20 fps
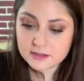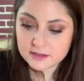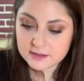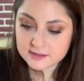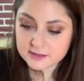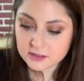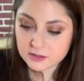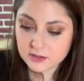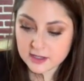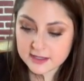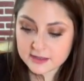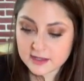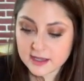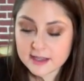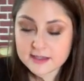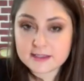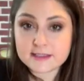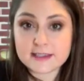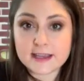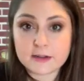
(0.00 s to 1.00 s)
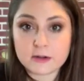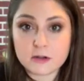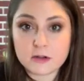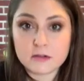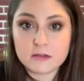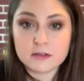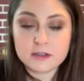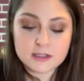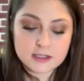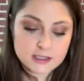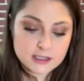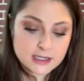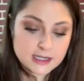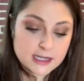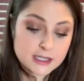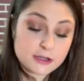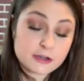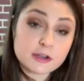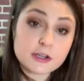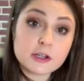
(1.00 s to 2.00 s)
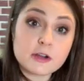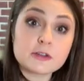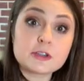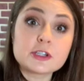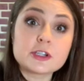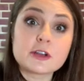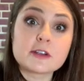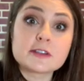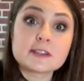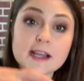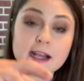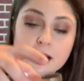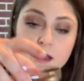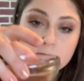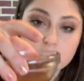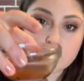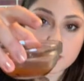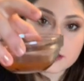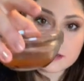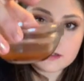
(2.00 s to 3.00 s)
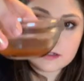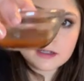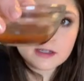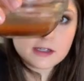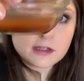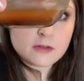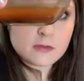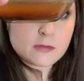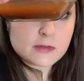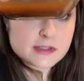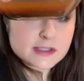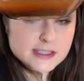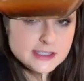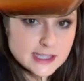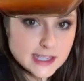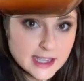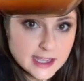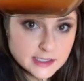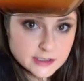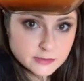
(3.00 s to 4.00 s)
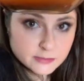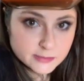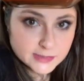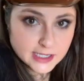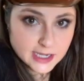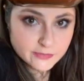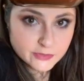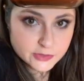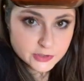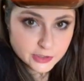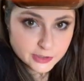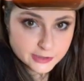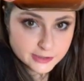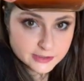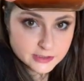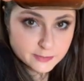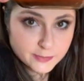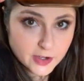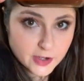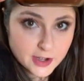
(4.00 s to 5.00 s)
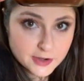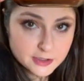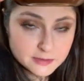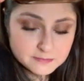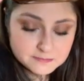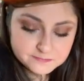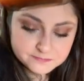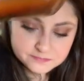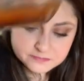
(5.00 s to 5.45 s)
So let that settle. You're going to go to your second one. Once again, we have the darker at the bottom.